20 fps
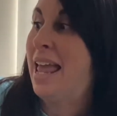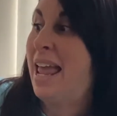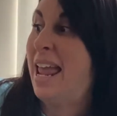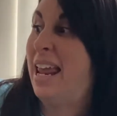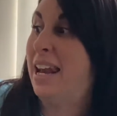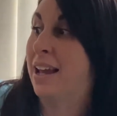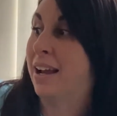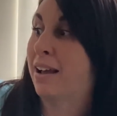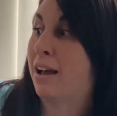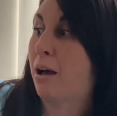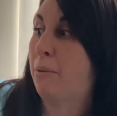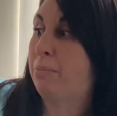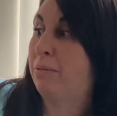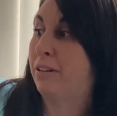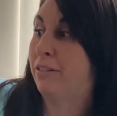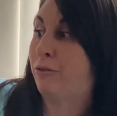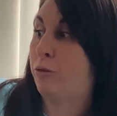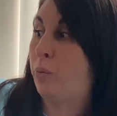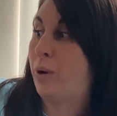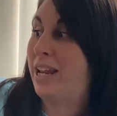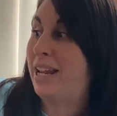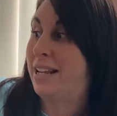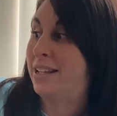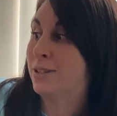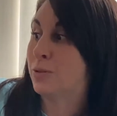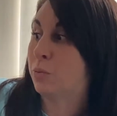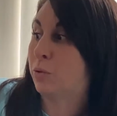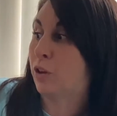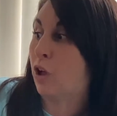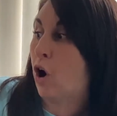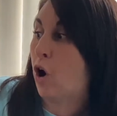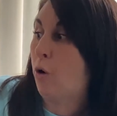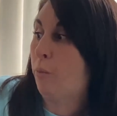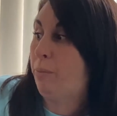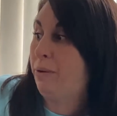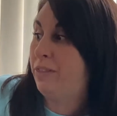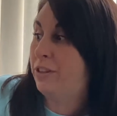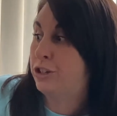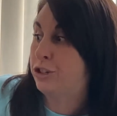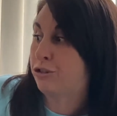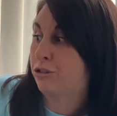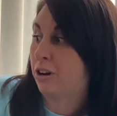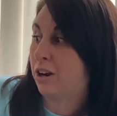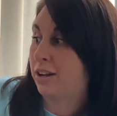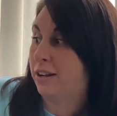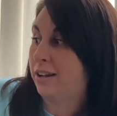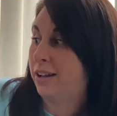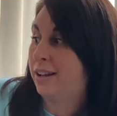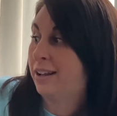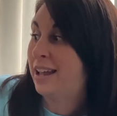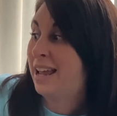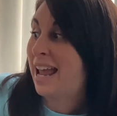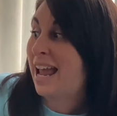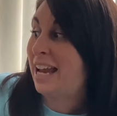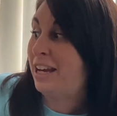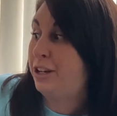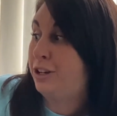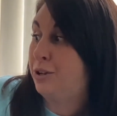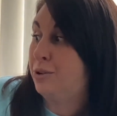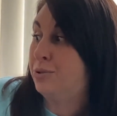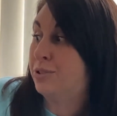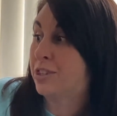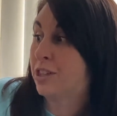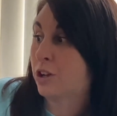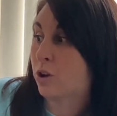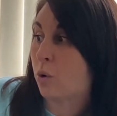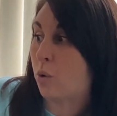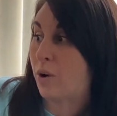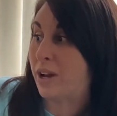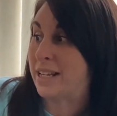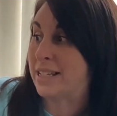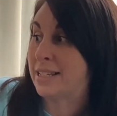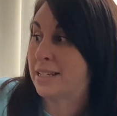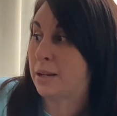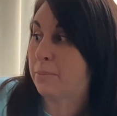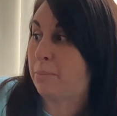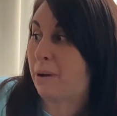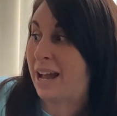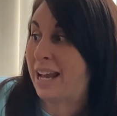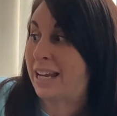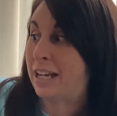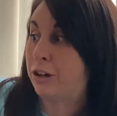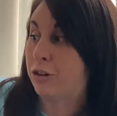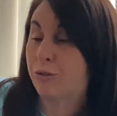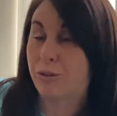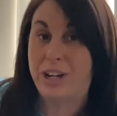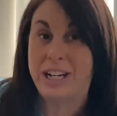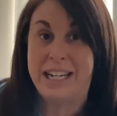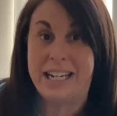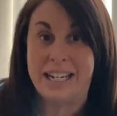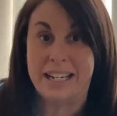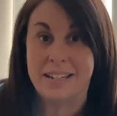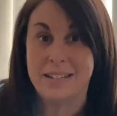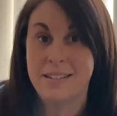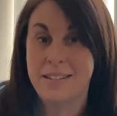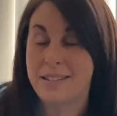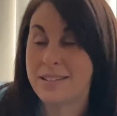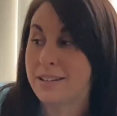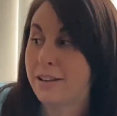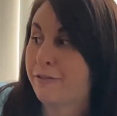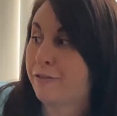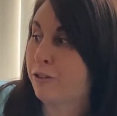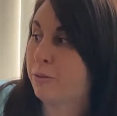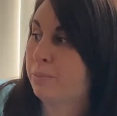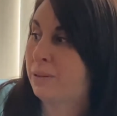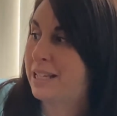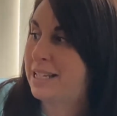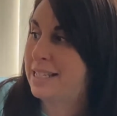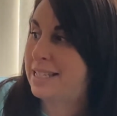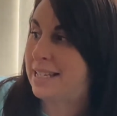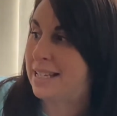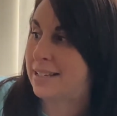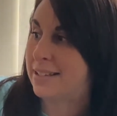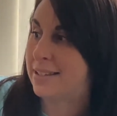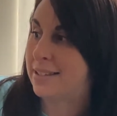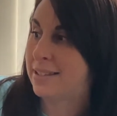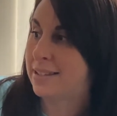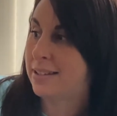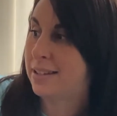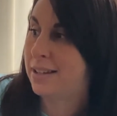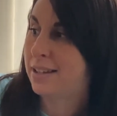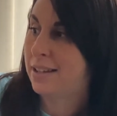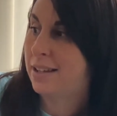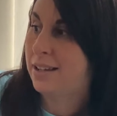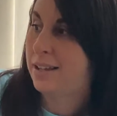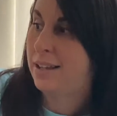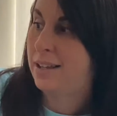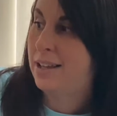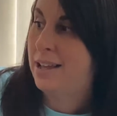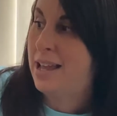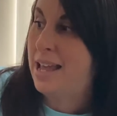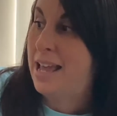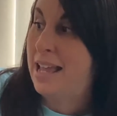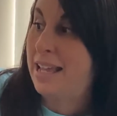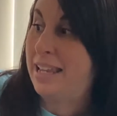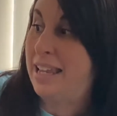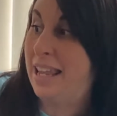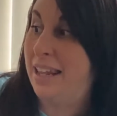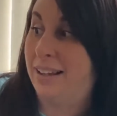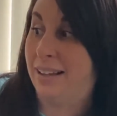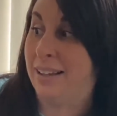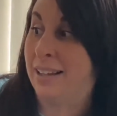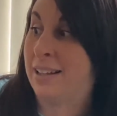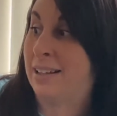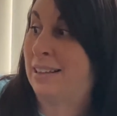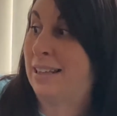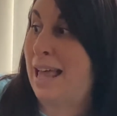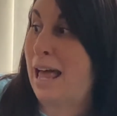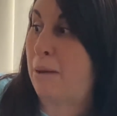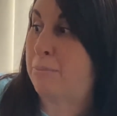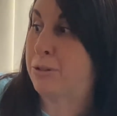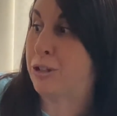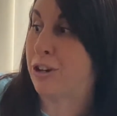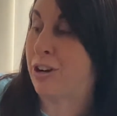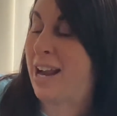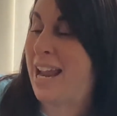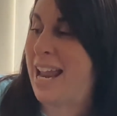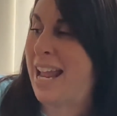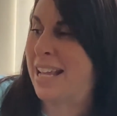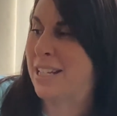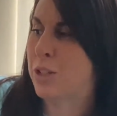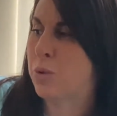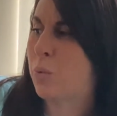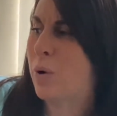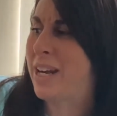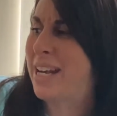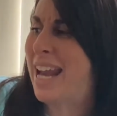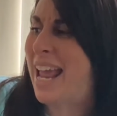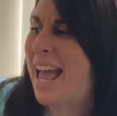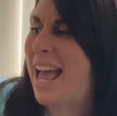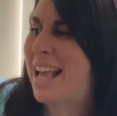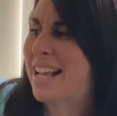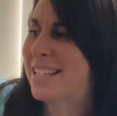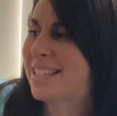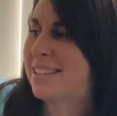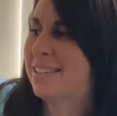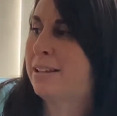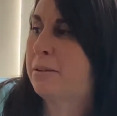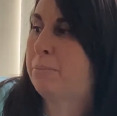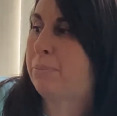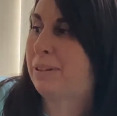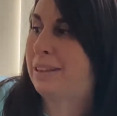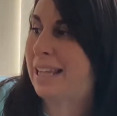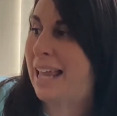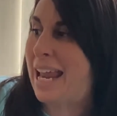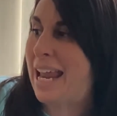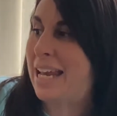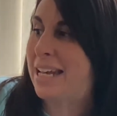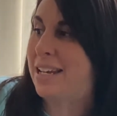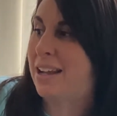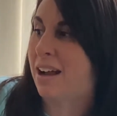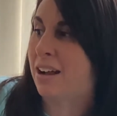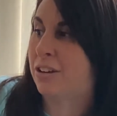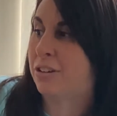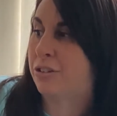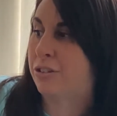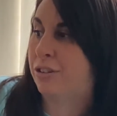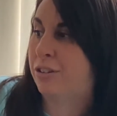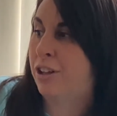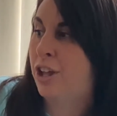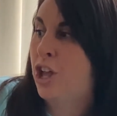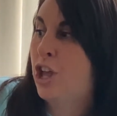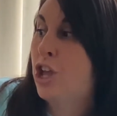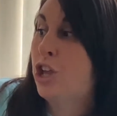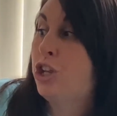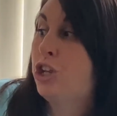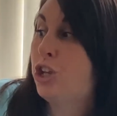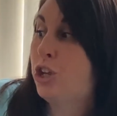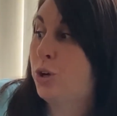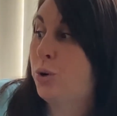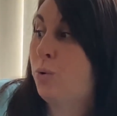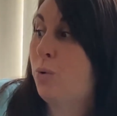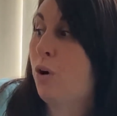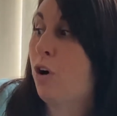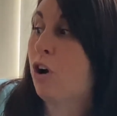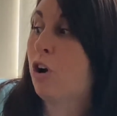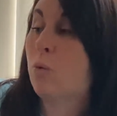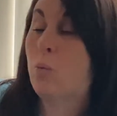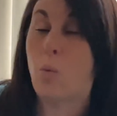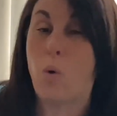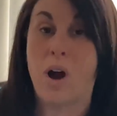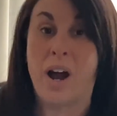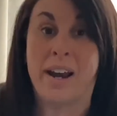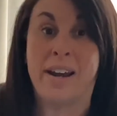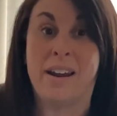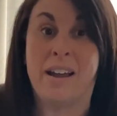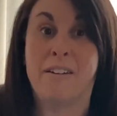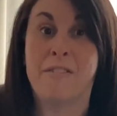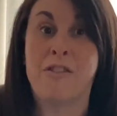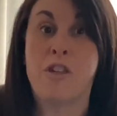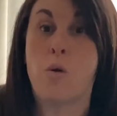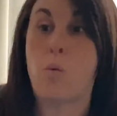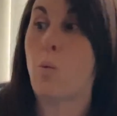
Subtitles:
"In a couple of weeks, we'll open the trunk and use the coins to buy ingredients for blintzes." Gidela clapped her hands. "What an excellent plan, Yankel. You are one of the